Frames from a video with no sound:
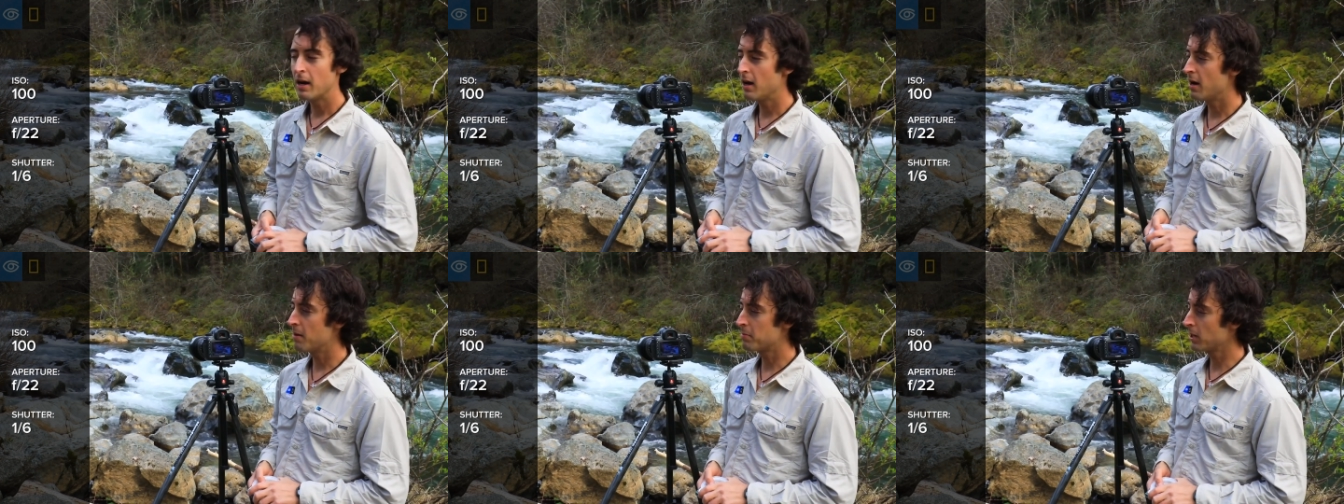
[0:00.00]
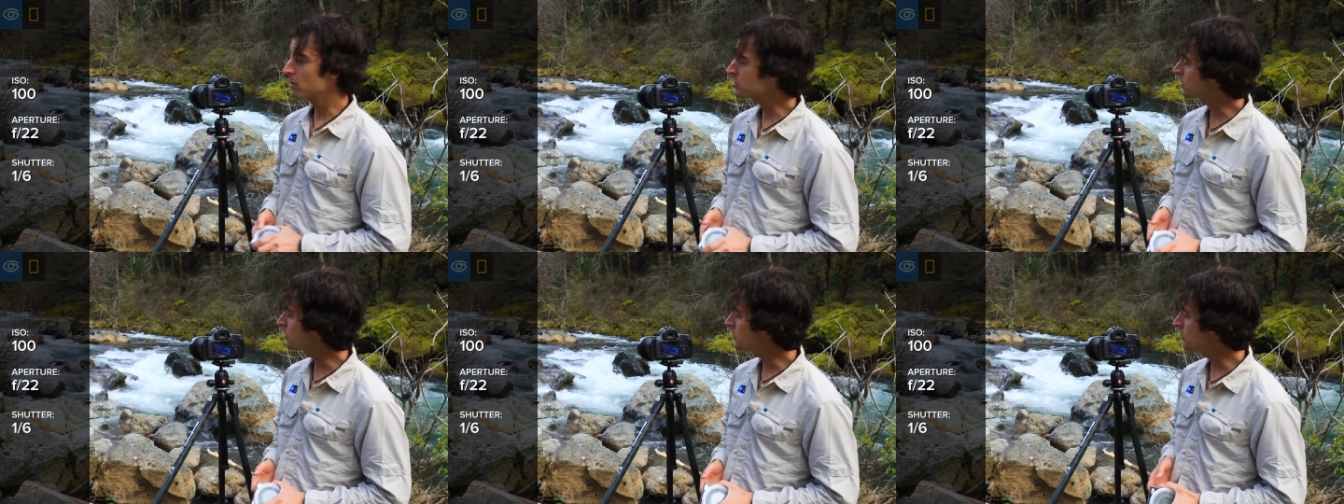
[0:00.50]
but
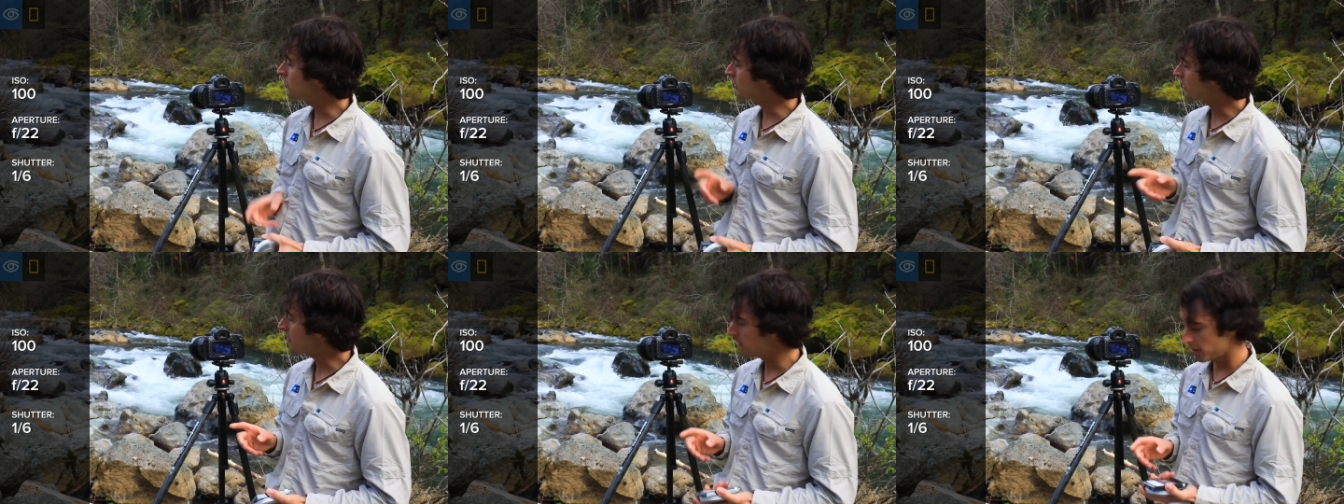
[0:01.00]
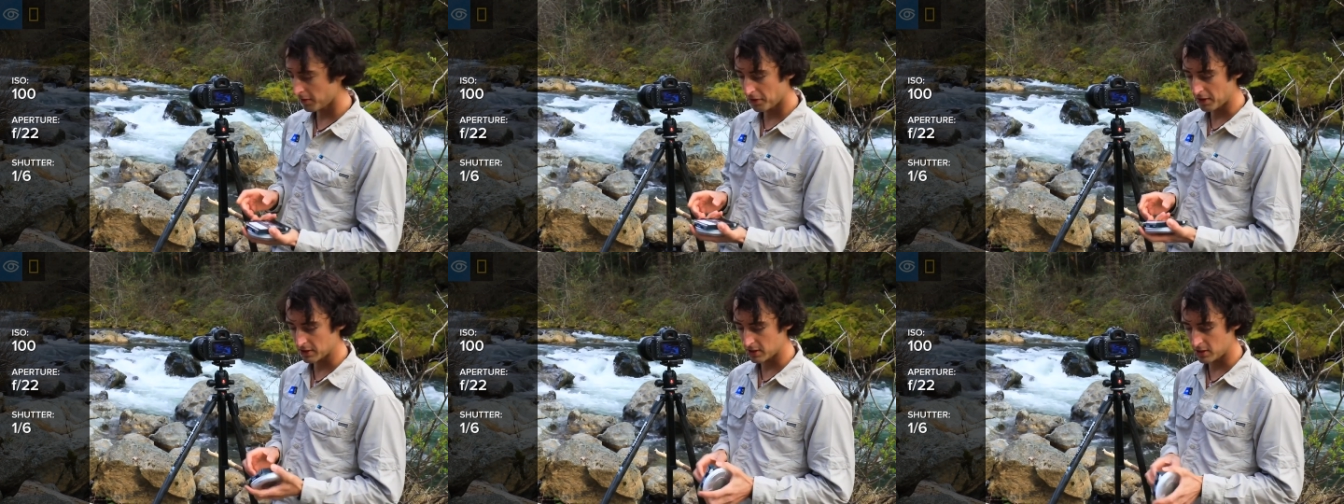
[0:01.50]
also too, a couple other
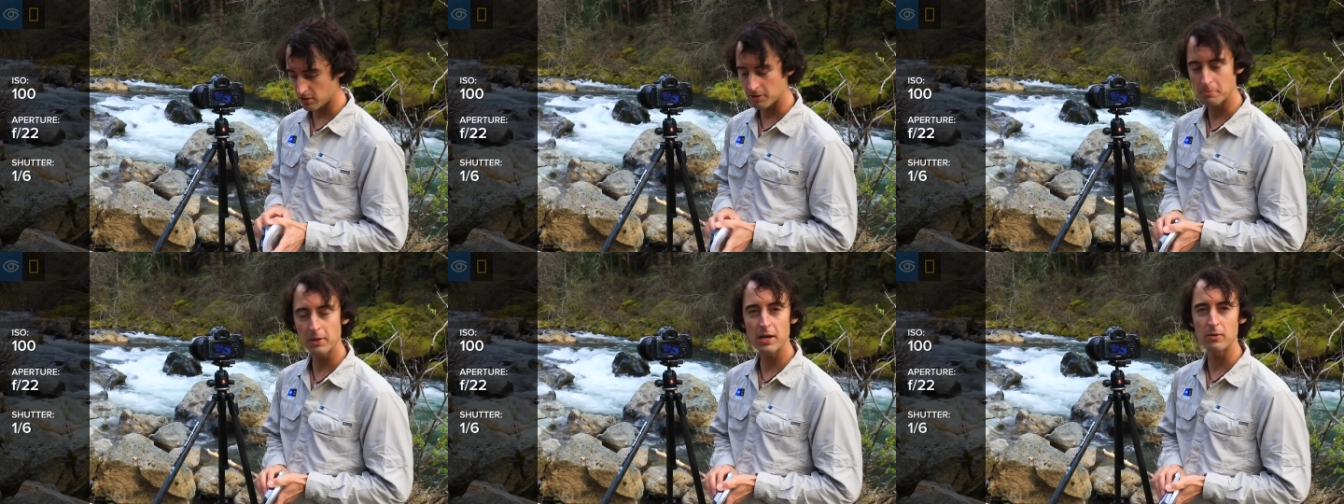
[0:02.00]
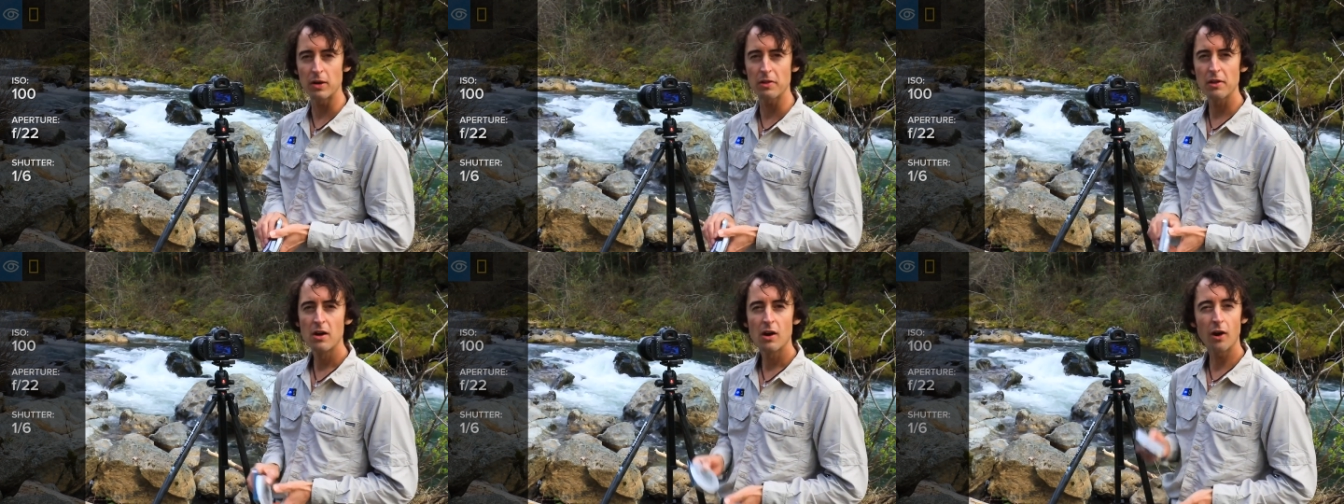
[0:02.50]
things that you can play
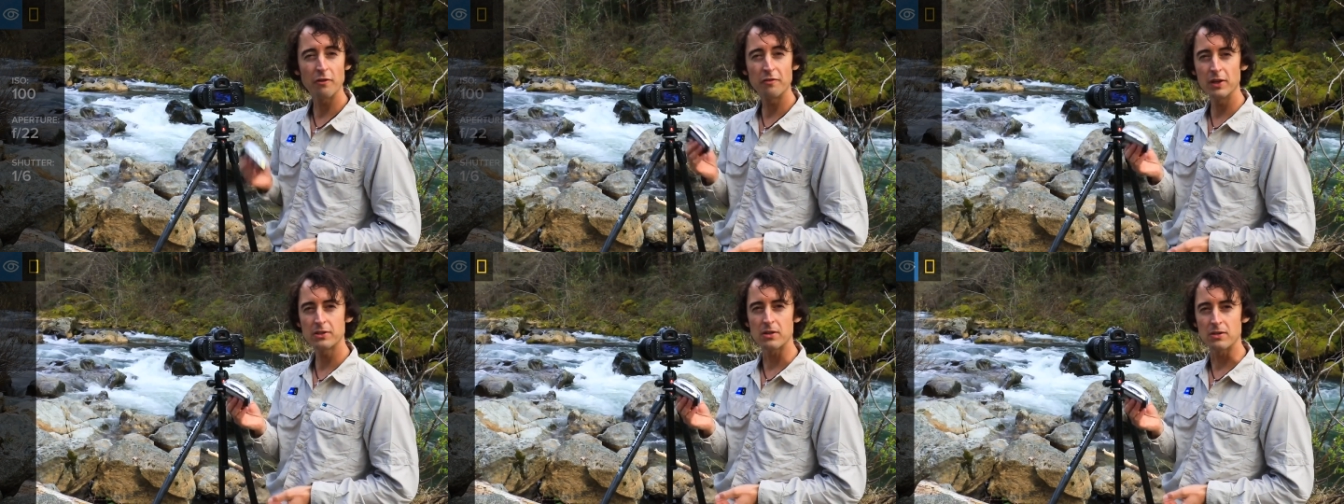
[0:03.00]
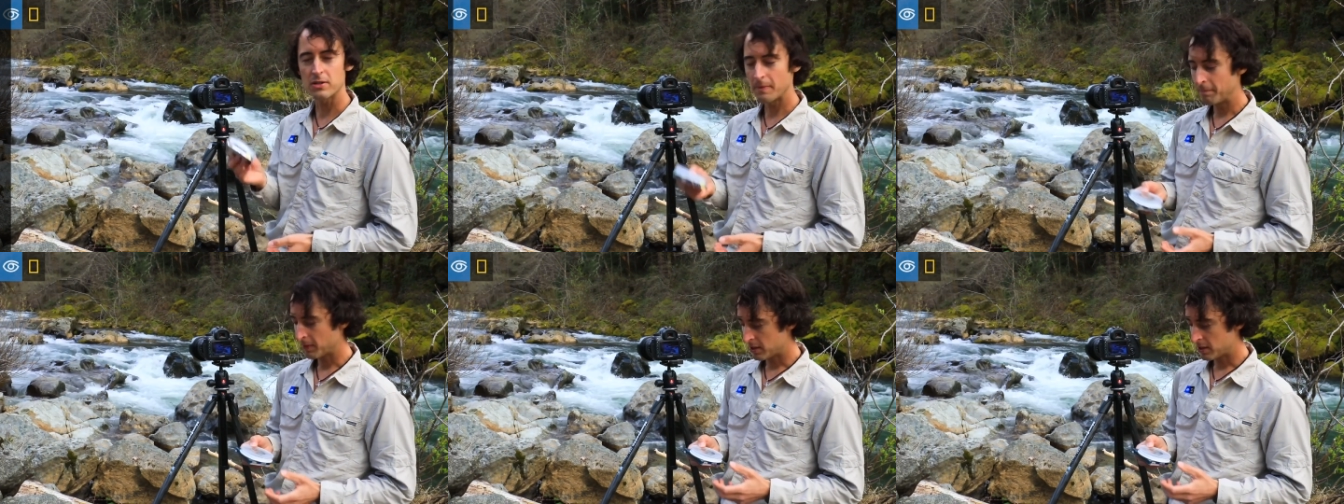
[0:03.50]
with are filters.